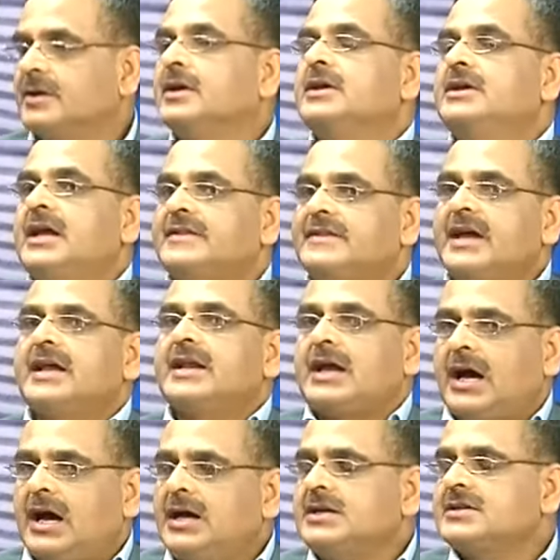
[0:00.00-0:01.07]
Yeah, there
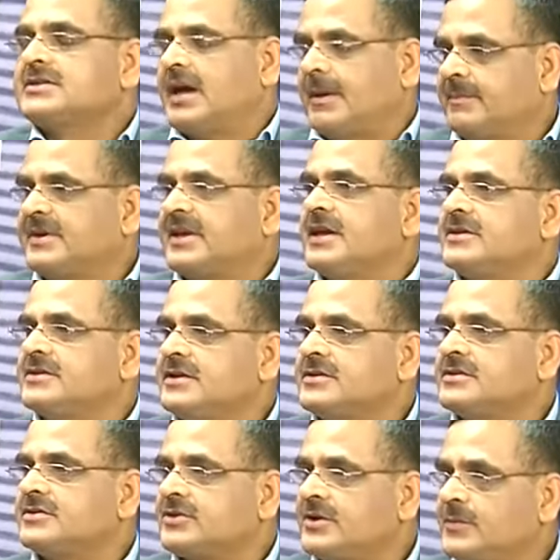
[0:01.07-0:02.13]
are some cases
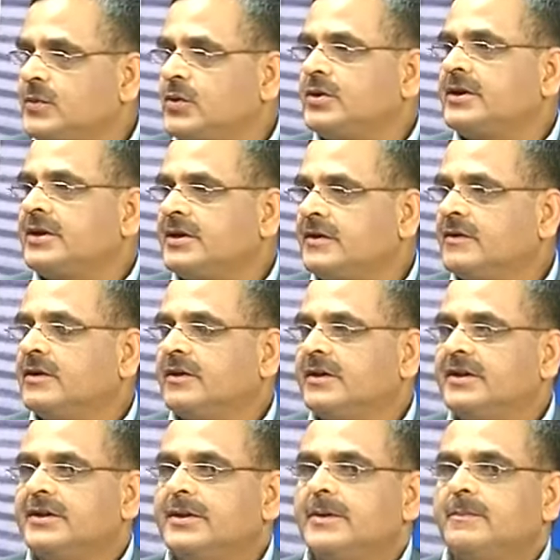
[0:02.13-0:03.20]
reporting
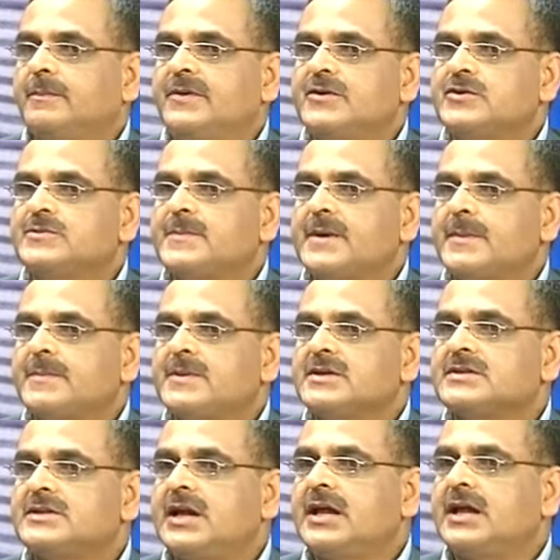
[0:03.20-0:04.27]
in the newspapers,
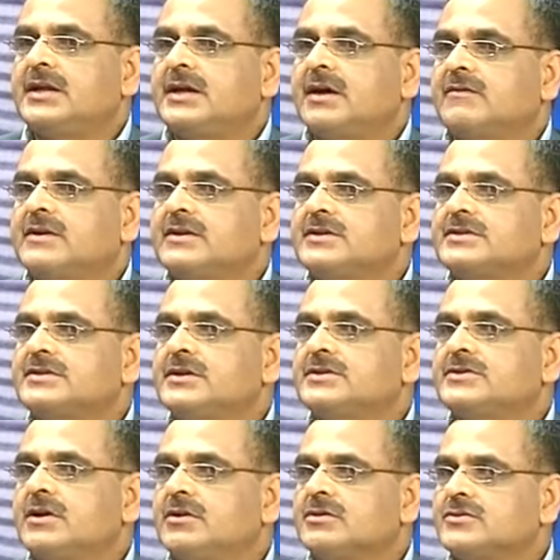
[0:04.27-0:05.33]
and our research
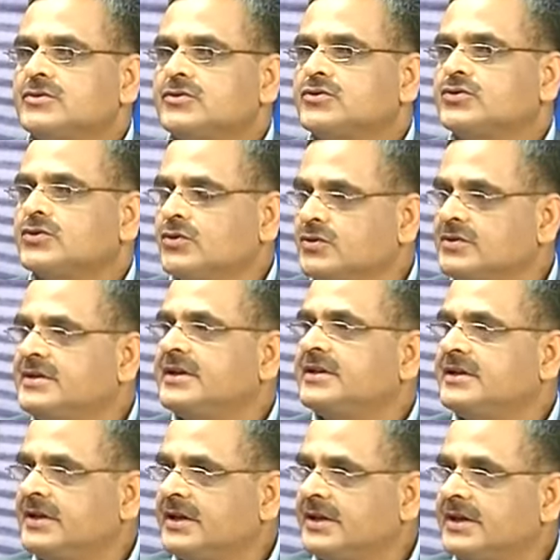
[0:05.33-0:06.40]
also shows that
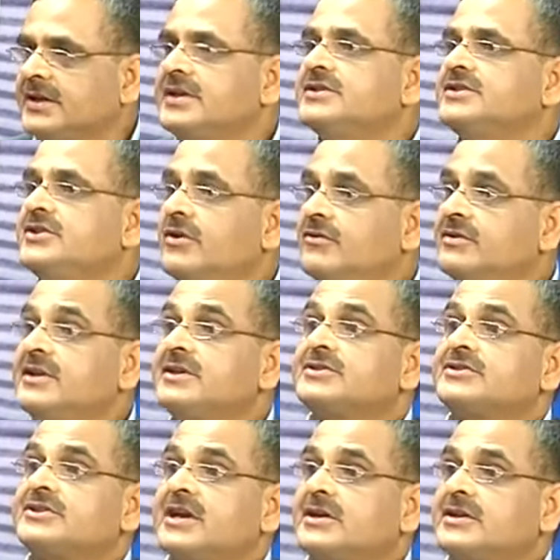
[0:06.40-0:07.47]
there is now this
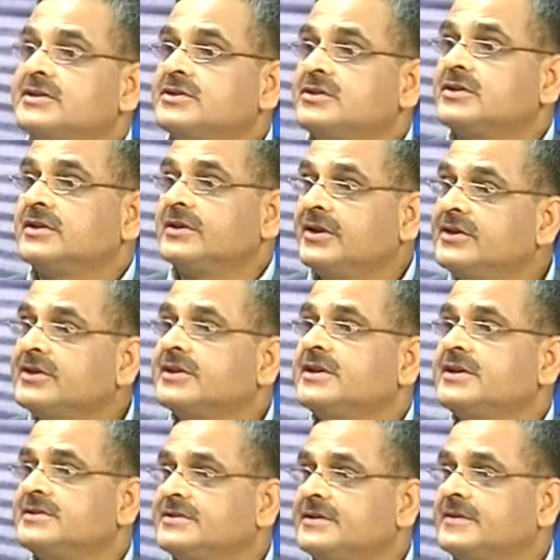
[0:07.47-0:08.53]
trend is
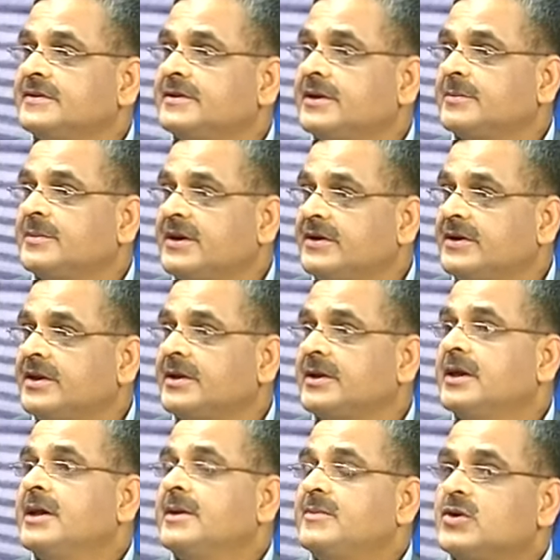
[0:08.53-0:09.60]
increasing day by day,
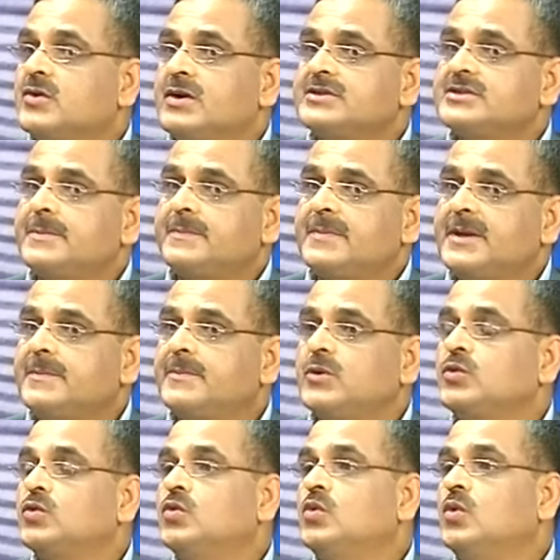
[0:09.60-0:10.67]
because the people
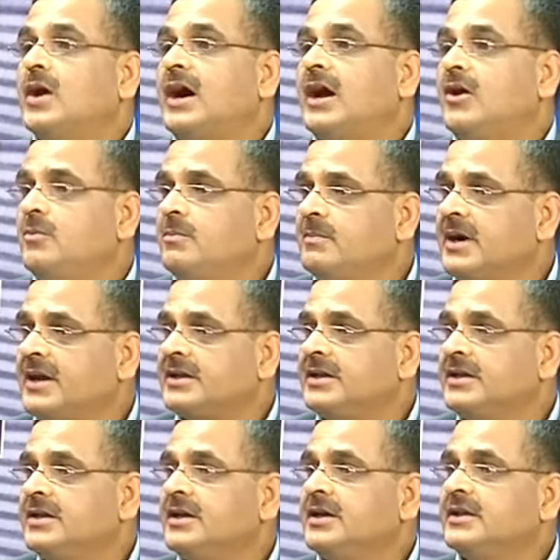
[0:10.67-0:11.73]
who have money,
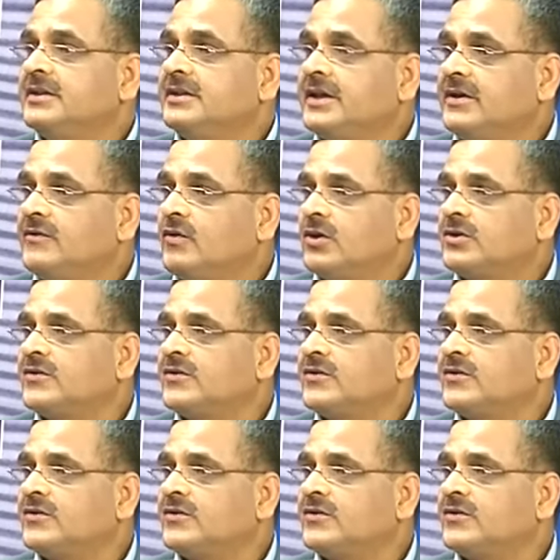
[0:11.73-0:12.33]
they want to